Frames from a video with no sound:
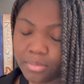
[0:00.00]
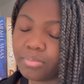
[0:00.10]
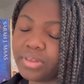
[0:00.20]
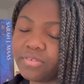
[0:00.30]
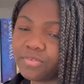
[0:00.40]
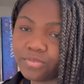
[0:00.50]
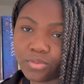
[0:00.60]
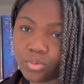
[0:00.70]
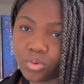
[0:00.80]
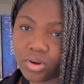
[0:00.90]

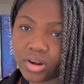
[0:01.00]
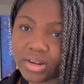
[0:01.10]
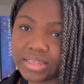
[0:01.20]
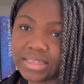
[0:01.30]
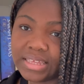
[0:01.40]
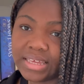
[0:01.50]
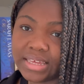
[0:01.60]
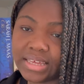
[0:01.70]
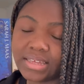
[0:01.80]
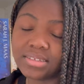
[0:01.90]
before
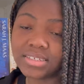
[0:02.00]
the